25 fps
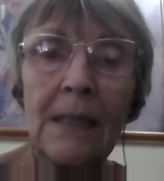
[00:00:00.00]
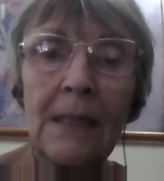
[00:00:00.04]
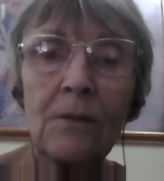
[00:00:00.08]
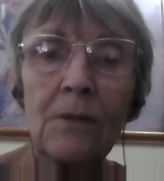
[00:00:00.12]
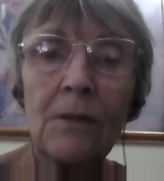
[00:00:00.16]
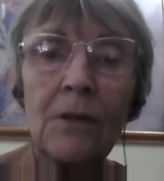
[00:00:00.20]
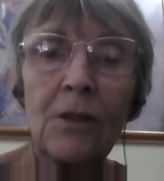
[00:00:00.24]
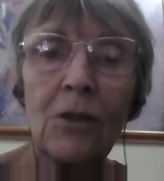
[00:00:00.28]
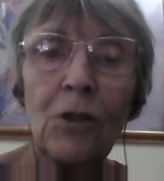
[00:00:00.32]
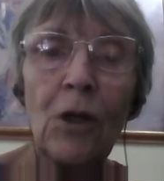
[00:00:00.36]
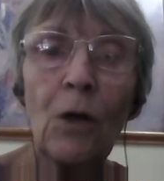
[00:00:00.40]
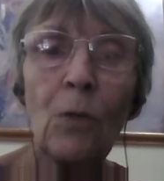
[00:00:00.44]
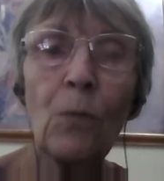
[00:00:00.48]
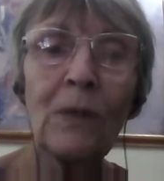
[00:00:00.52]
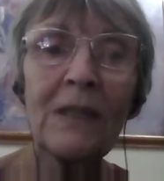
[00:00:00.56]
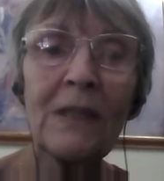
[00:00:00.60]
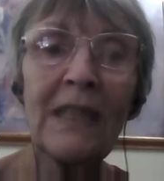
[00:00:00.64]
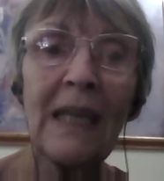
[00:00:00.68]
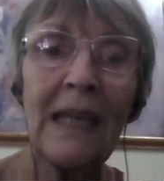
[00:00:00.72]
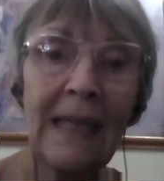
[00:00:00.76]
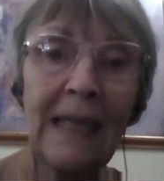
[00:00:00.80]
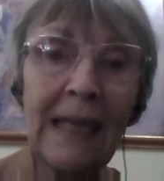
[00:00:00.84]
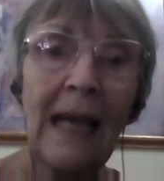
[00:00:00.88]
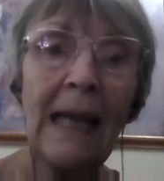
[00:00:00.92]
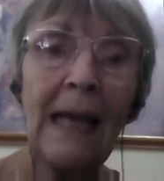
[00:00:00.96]
you know, what they
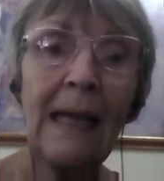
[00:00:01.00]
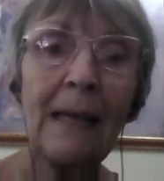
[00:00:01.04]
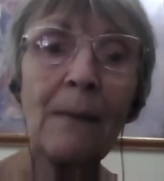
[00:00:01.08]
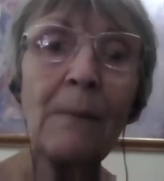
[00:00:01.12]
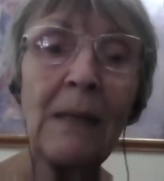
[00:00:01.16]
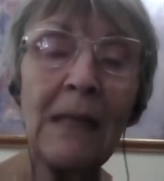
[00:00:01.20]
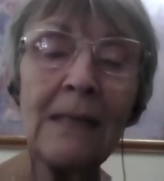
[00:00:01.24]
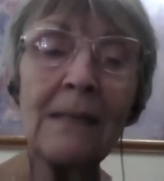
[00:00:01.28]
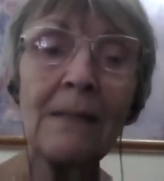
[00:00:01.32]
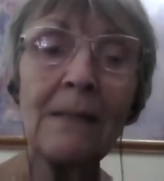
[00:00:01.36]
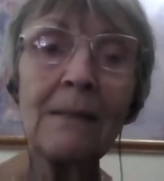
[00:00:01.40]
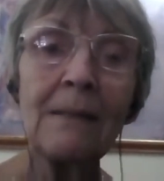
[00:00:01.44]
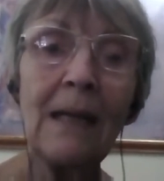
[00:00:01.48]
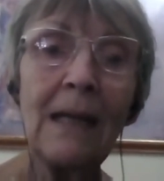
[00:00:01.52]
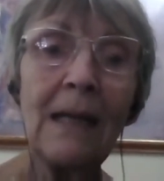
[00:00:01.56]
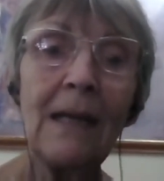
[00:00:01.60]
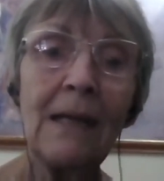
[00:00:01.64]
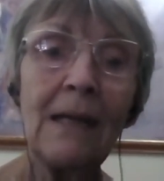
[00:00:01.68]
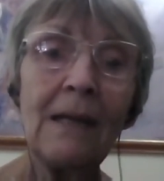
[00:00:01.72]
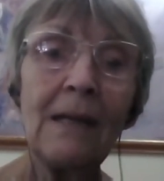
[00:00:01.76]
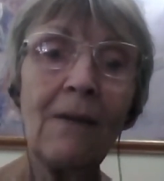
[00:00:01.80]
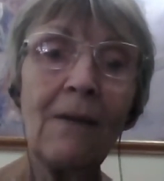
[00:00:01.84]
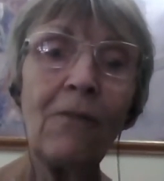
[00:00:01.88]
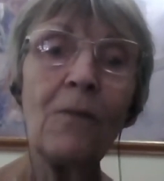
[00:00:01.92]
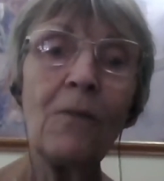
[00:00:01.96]
came in
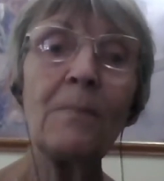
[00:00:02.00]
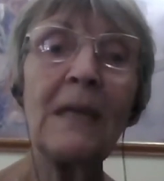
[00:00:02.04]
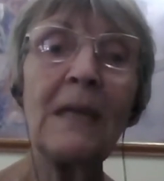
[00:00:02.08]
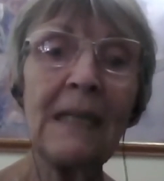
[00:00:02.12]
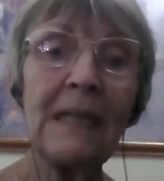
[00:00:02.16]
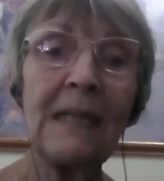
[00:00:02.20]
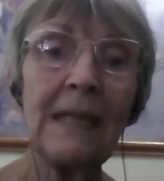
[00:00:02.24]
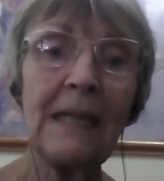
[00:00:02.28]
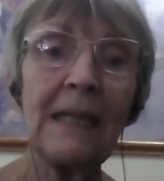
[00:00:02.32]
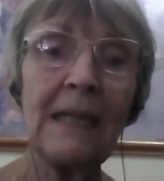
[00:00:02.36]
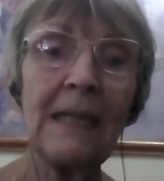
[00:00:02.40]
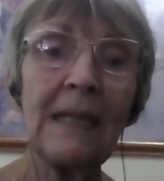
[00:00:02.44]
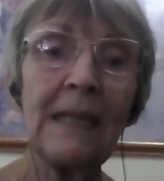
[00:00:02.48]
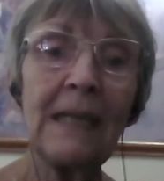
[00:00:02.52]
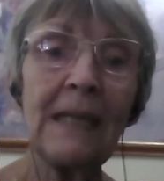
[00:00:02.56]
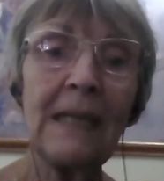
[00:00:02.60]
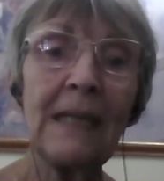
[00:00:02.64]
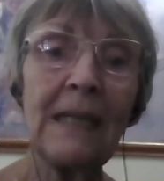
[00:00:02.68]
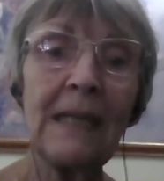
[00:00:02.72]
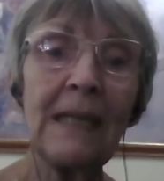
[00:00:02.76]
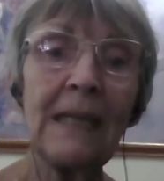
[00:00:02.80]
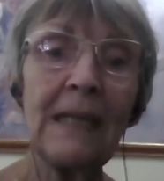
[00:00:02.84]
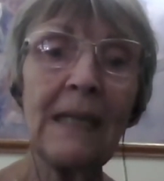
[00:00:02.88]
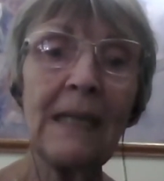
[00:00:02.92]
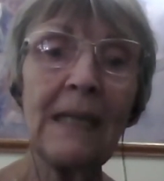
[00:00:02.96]
for me to help them
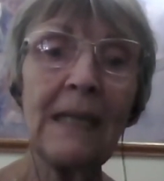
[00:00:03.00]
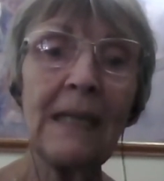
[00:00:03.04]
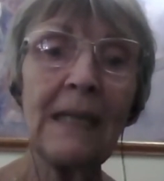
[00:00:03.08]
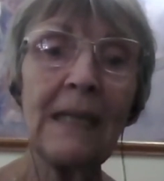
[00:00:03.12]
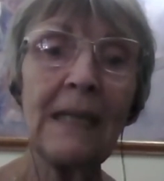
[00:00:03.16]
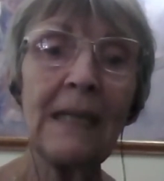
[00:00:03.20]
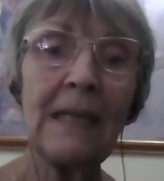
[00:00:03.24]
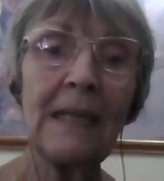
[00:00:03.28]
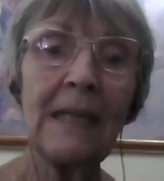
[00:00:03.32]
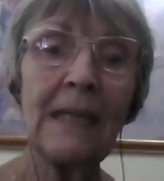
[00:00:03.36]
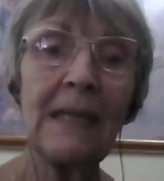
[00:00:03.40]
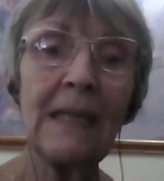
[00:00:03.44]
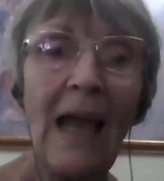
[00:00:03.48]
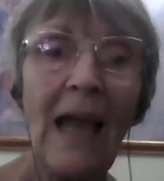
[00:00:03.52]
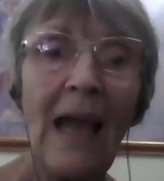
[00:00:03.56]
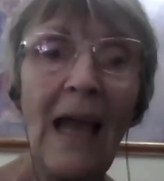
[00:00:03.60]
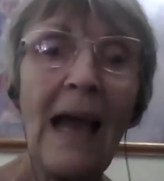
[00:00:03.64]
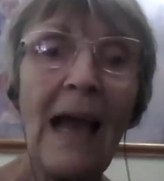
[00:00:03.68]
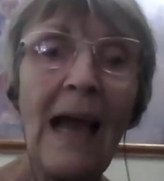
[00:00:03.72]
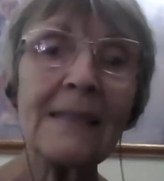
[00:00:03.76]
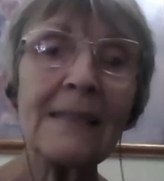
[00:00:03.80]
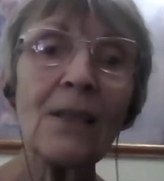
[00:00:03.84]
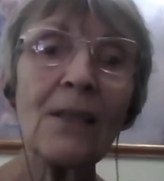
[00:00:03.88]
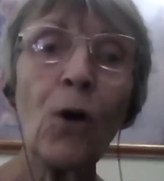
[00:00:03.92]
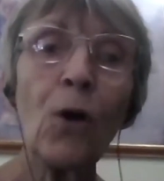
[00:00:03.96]
with
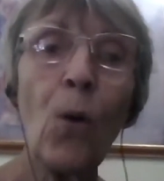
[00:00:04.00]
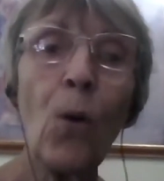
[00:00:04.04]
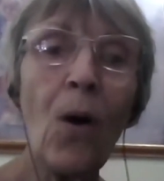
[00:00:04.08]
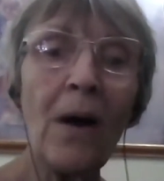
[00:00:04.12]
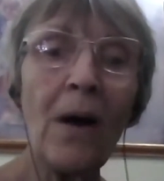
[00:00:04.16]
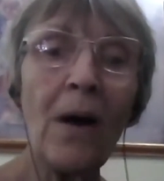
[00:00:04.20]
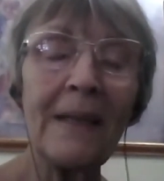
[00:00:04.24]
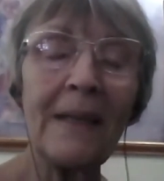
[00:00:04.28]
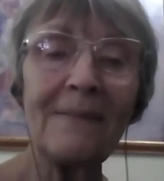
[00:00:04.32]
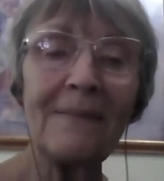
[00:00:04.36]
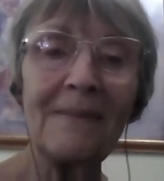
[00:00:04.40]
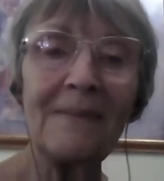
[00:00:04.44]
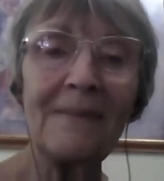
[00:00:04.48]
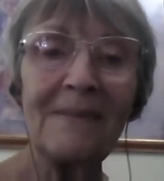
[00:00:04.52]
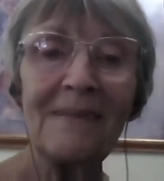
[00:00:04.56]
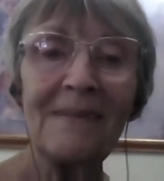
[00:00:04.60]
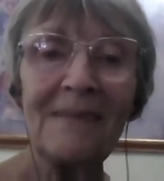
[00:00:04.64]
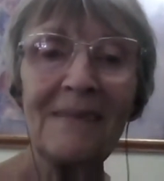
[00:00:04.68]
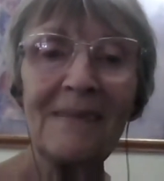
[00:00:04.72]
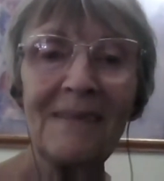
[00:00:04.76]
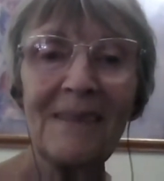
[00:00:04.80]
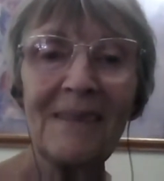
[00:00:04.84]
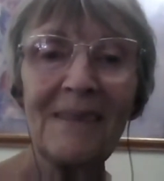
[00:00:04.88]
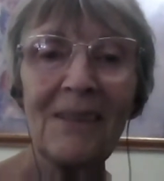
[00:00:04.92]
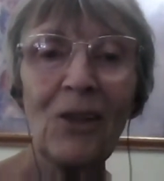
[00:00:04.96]
hasn't quite
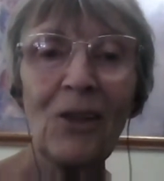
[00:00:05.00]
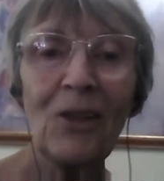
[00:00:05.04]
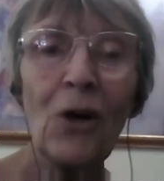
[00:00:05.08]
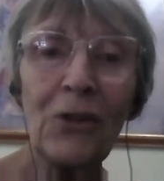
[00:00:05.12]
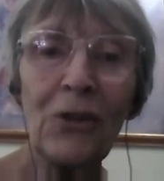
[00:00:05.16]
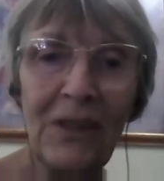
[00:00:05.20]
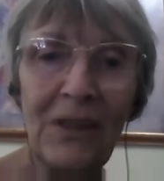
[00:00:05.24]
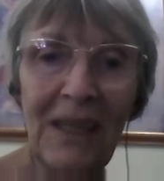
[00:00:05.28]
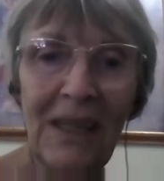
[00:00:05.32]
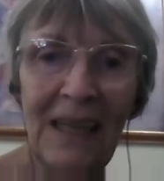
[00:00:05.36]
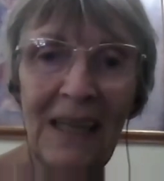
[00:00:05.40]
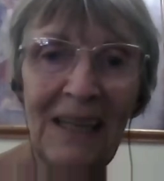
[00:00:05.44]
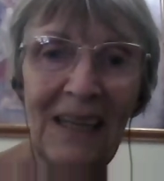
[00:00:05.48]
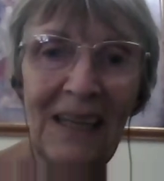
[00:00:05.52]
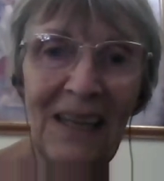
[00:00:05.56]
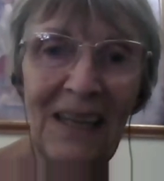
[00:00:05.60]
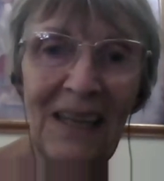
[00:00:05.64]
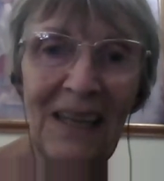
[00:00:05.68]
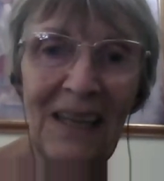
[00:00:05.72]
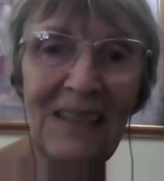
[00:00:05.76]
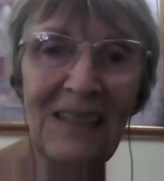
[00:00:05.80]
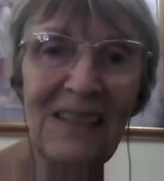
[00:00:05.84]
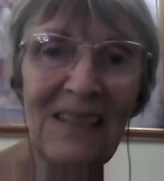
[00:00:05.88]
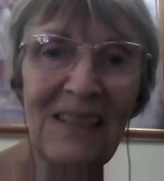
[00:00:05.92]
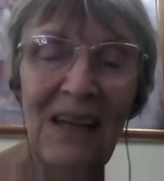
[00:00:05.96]
got there
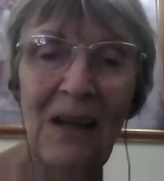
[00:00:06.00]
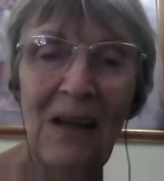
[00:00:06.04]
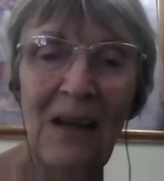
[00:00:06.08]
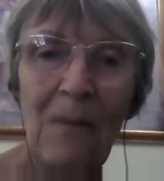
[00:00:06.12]
yet,